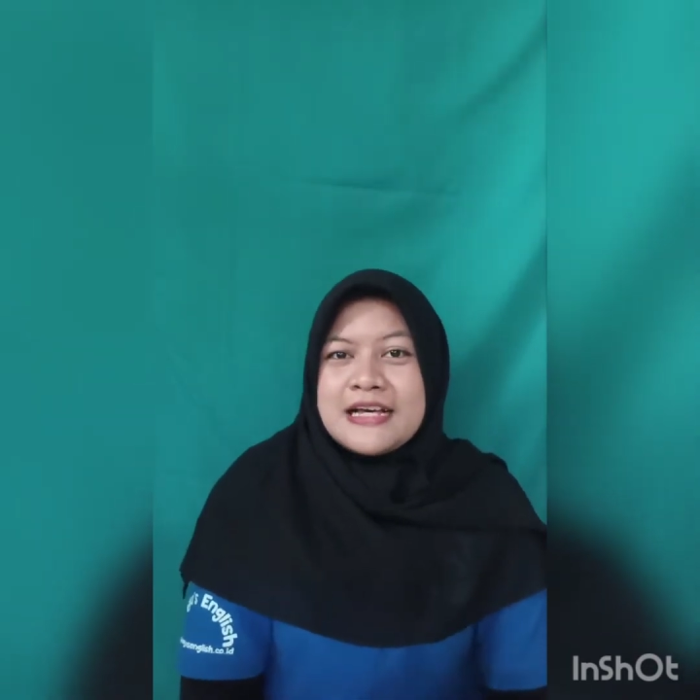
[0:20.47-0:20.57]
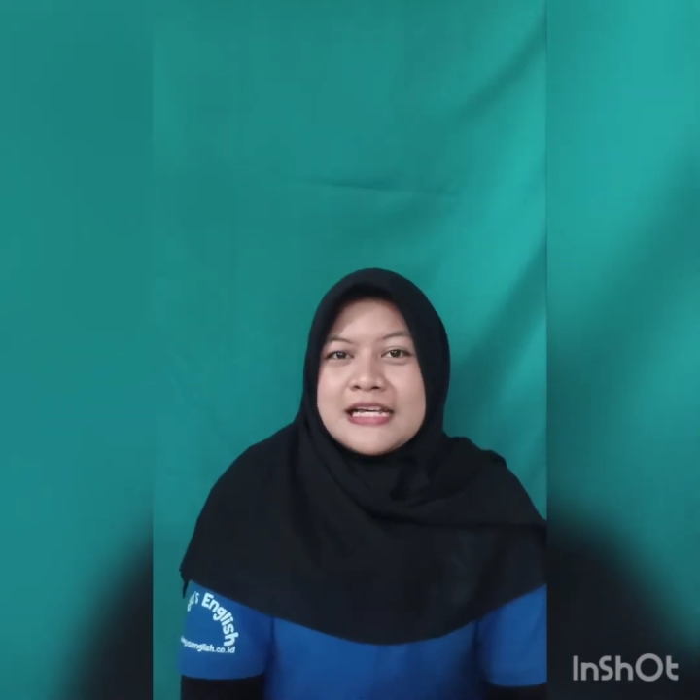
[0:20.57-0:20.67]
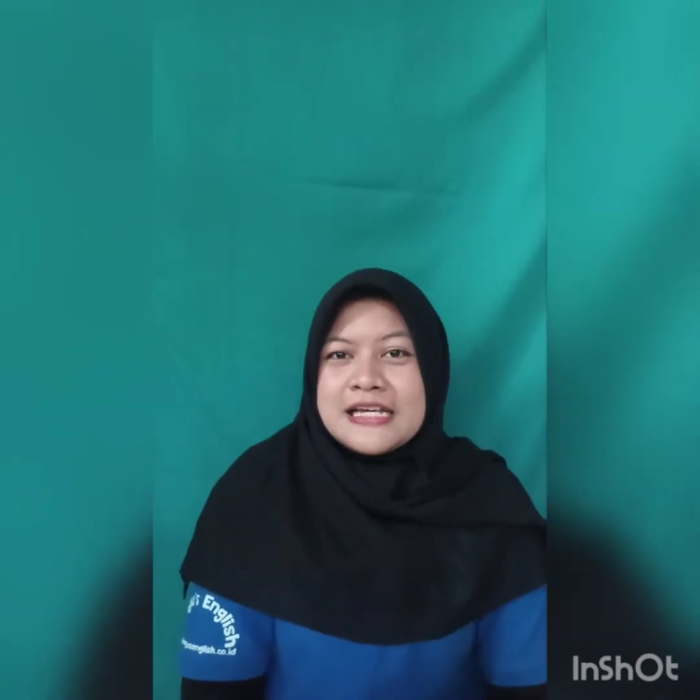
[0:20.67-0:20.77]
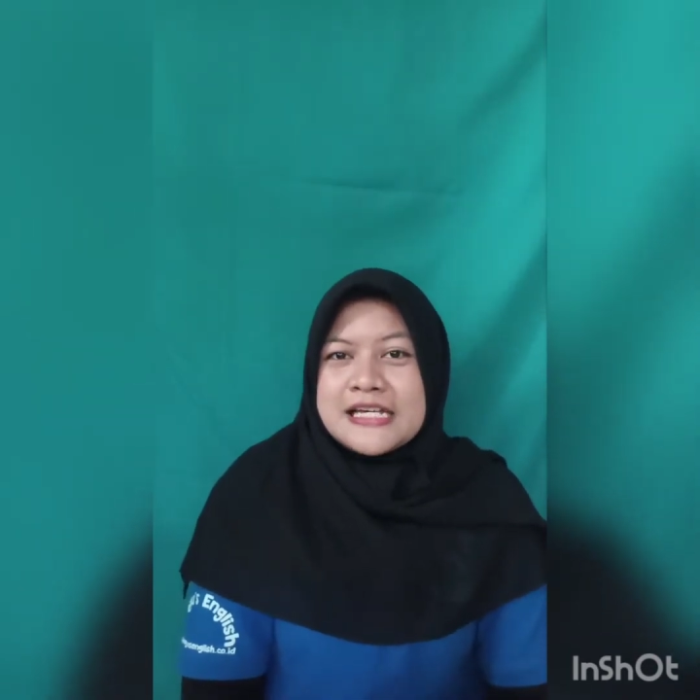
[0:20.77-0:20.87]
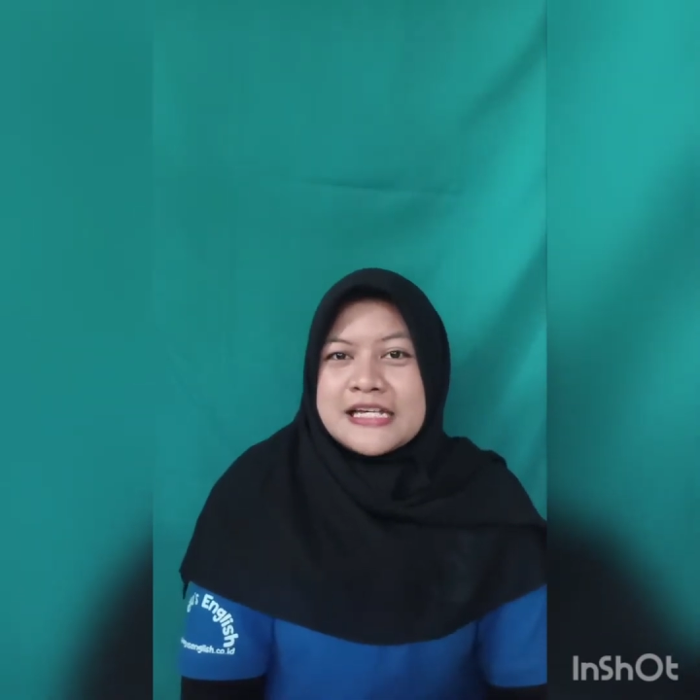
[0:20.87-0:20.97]

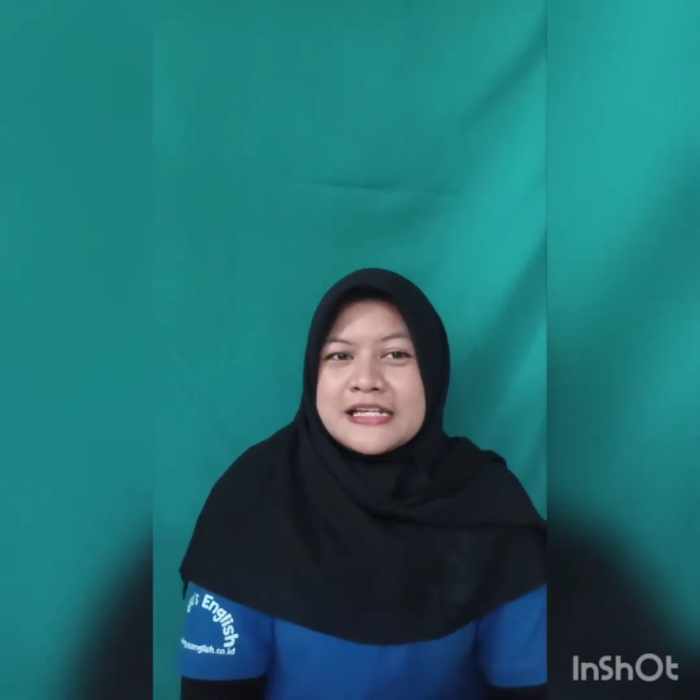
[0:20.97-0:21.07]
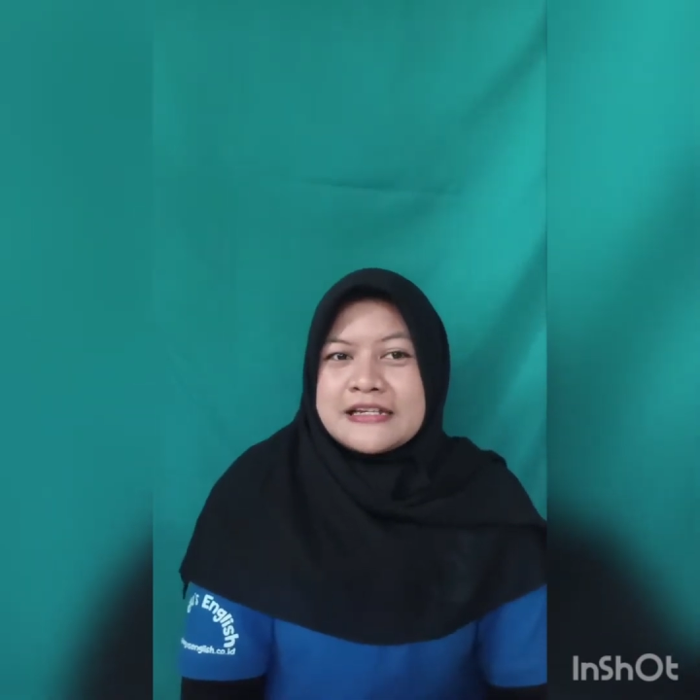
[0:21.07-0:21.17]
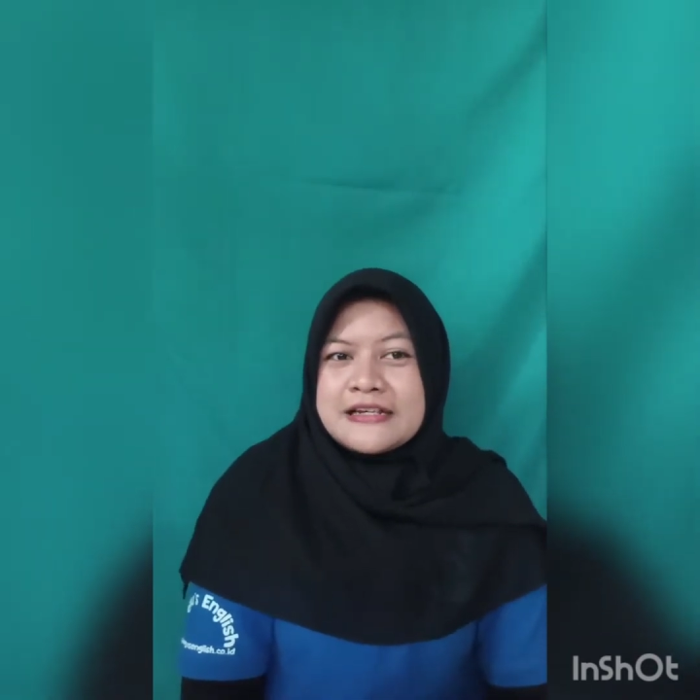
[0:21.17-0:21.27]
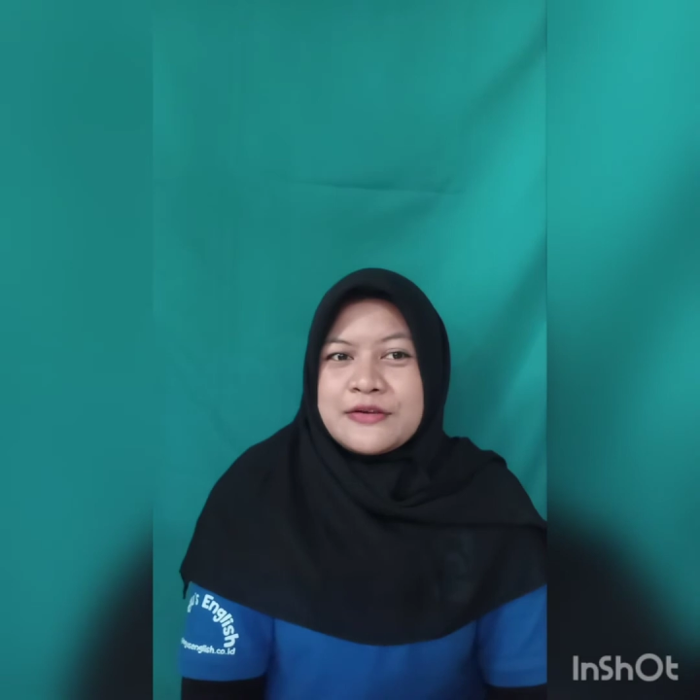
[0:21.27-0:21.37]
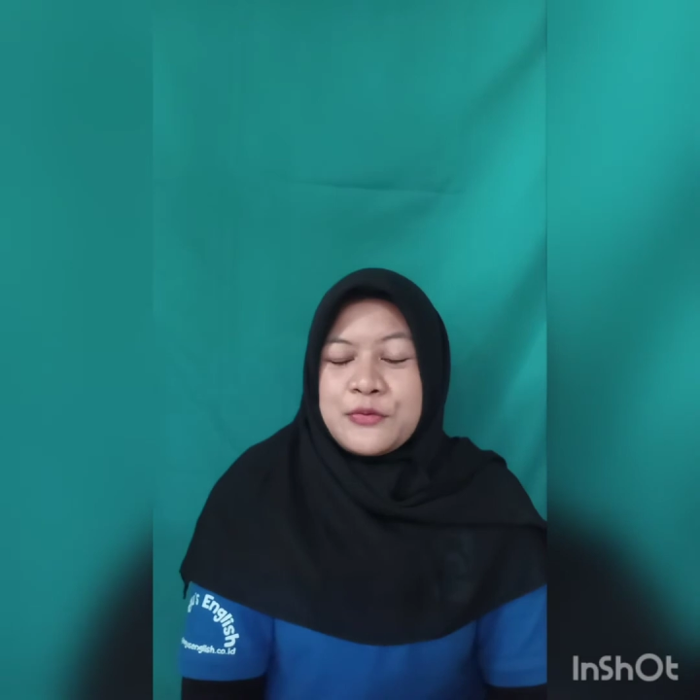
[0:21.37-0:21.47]

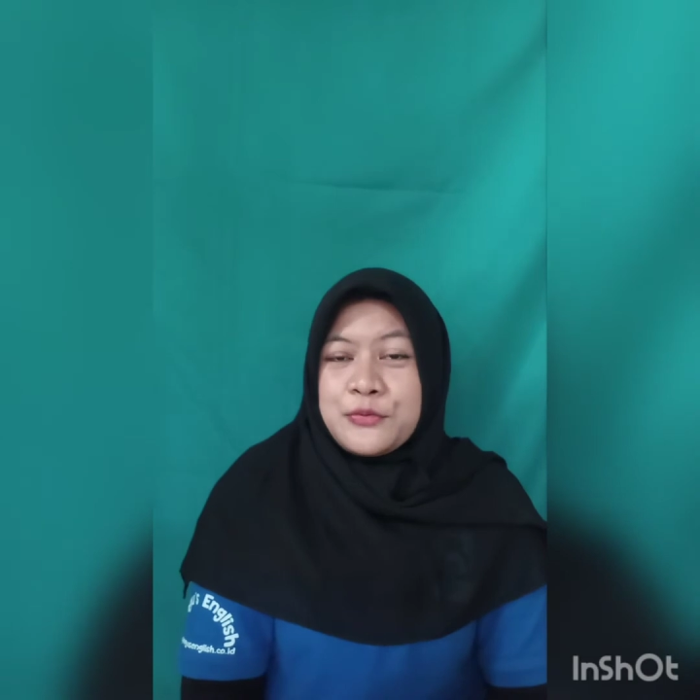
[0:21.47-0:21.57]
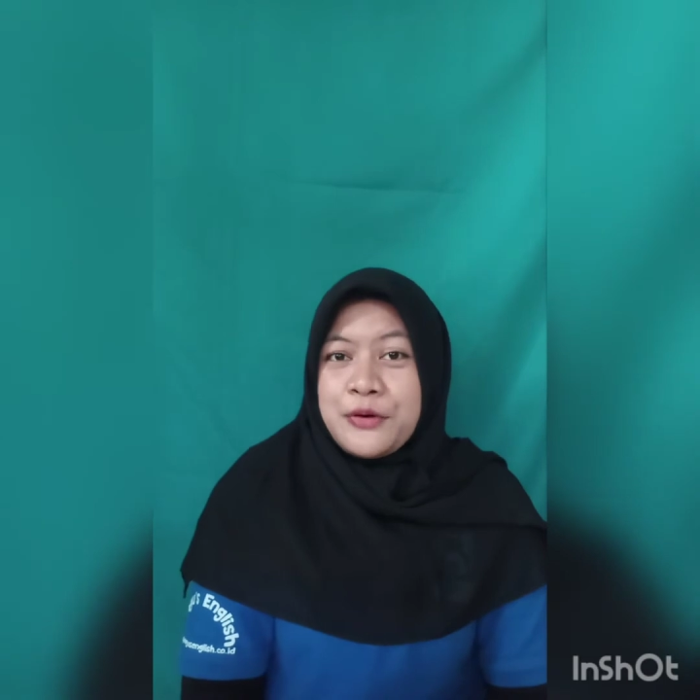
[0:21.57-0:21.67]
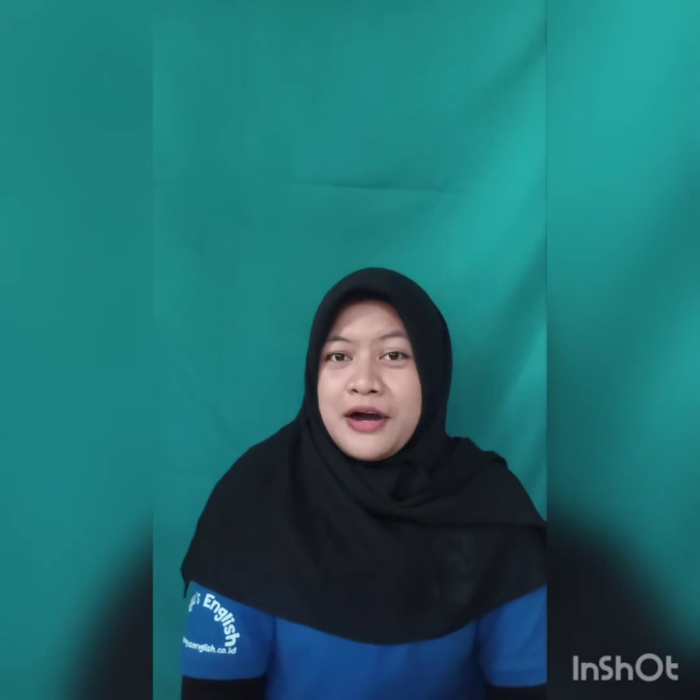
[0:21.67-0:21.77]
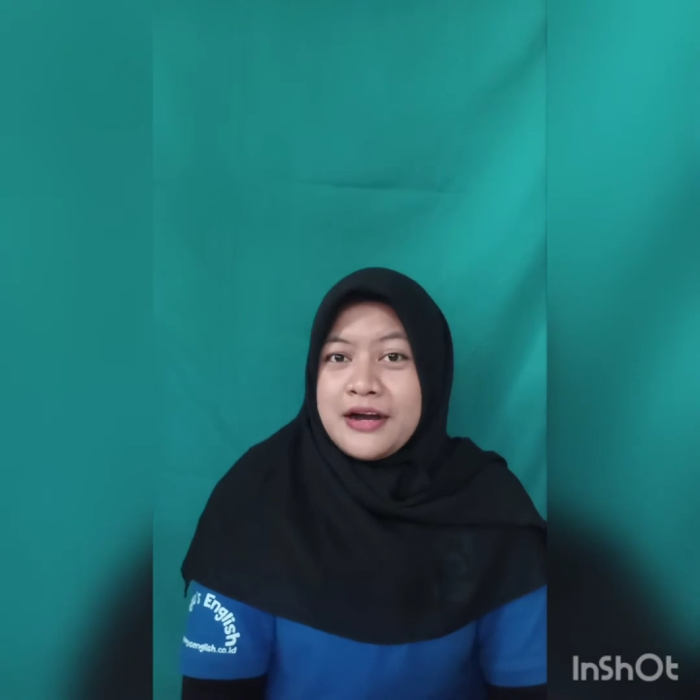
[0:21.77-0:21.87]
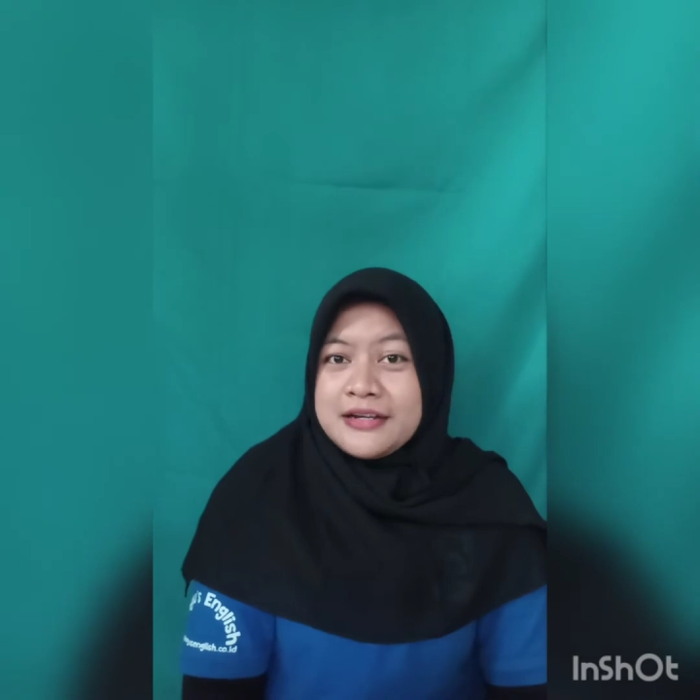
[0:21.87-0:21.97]
And
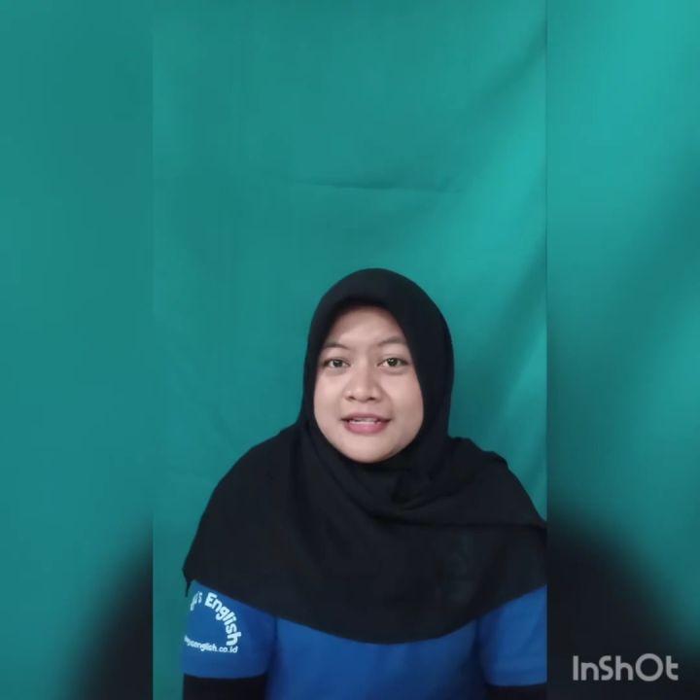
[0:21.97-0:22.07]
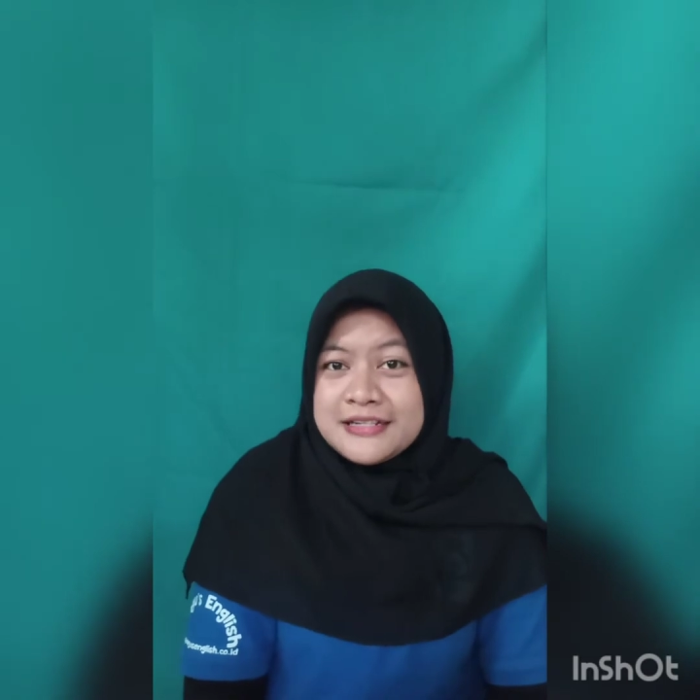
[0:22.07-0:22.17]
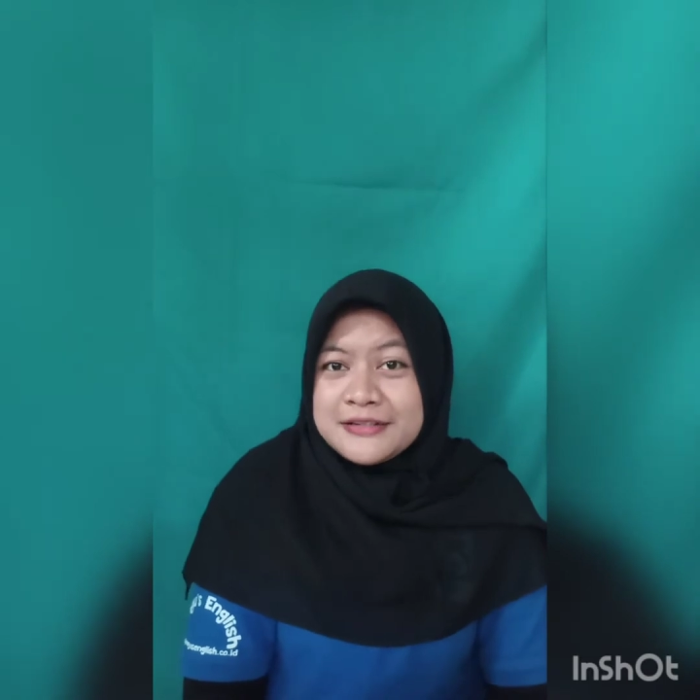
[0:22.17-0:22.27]
why?